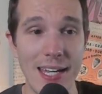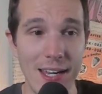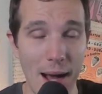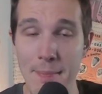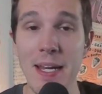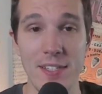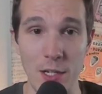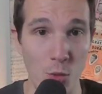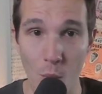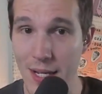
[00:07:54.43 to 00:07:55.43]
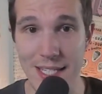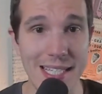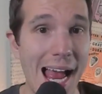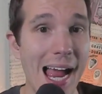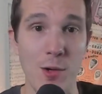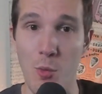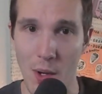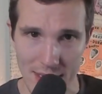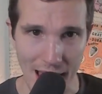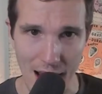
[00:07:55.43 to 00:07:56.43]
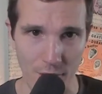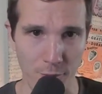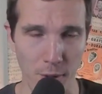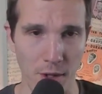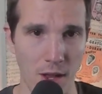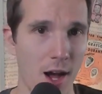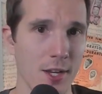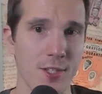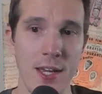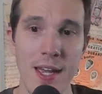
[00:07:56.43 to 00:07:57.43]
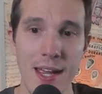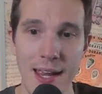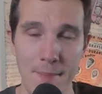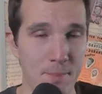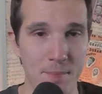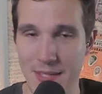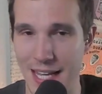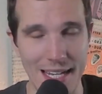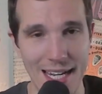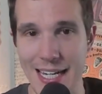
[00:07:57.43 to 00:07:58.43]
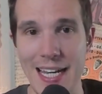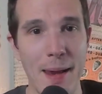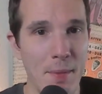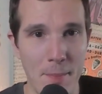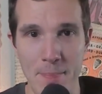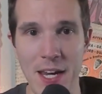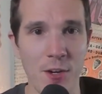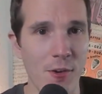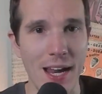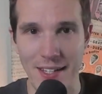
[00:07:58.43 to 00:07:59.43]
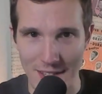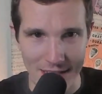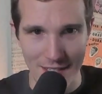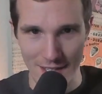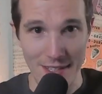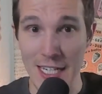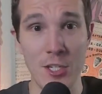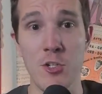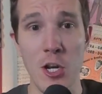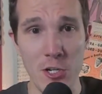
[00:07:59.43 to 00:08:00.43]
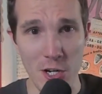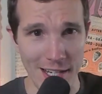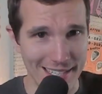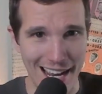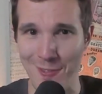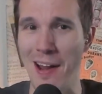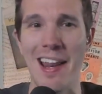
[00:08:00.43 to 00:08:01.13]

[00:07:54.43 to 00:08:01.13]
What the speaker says: Amazing. One sack, one tackle for a loss. They nicknamed him Big Red because he's a ginger. He's got red